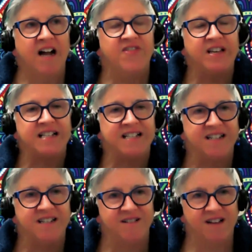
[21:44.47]
there's
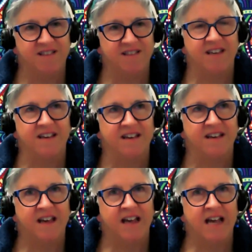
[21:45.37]
still, I think,
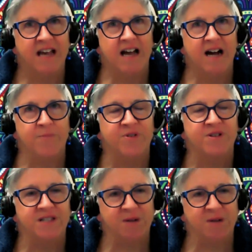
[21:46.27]
a
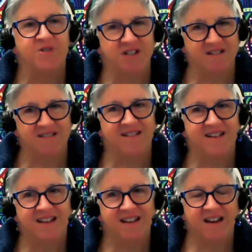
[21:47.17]

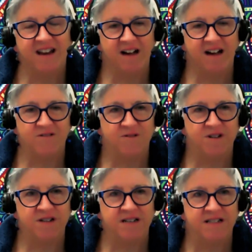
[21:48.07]
presumption in our
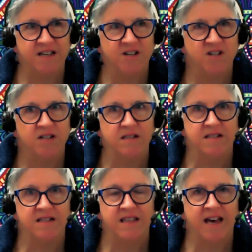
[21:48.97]

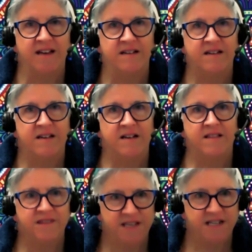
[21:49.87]
organisations that
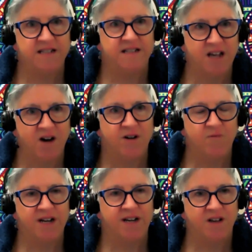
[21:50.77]
this is the only
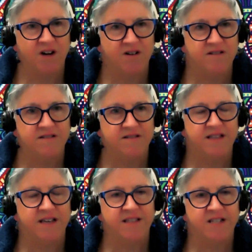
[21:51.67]
way to go,
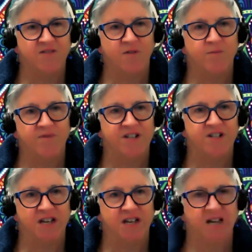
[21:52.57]
that this form of
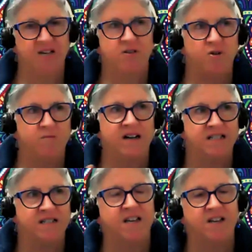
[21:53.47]
education, you
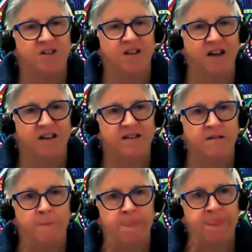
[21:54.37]
must educate,
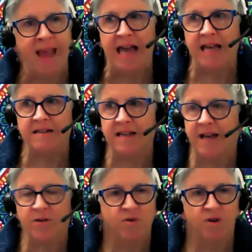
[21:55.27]
and
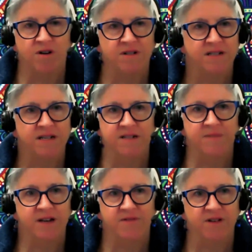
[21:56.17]
at all costs, doesn't
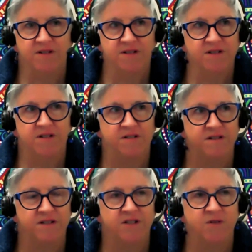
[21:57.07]
matter if it costs
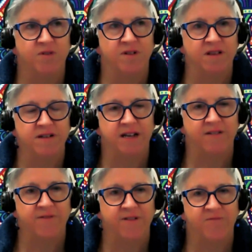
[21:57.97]
you a squillion to
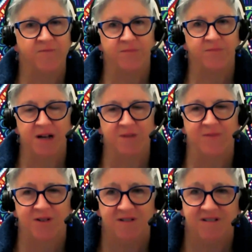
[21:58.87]
have 5 people come
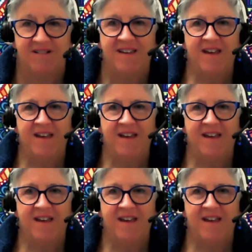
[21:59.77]
along,